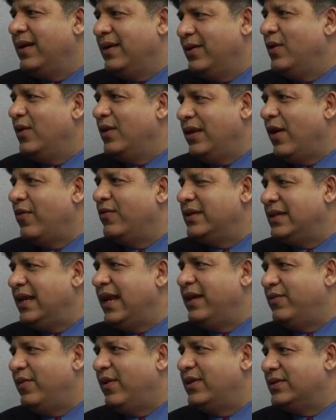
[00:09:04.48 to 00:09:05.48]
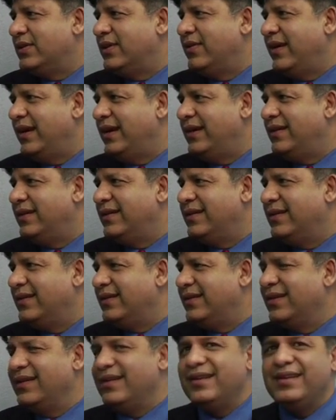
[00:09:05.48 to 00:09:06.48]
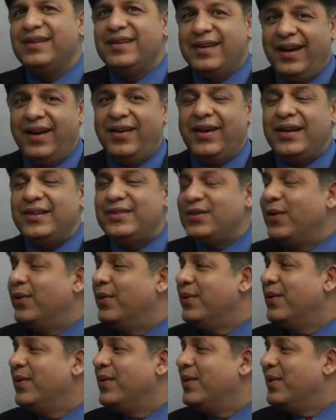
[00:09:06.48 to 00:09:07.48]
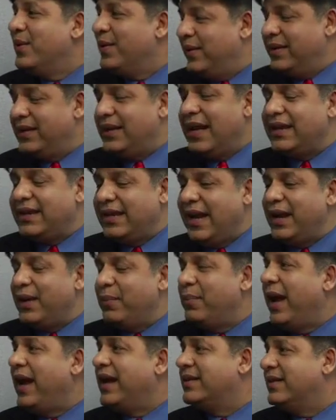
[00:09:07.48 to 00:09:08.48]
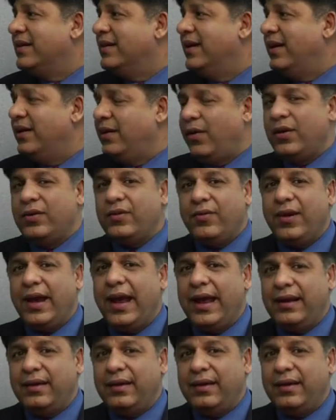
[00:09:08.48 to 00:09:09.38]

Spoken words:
Love is life also, right? All right. So getting back to, on track.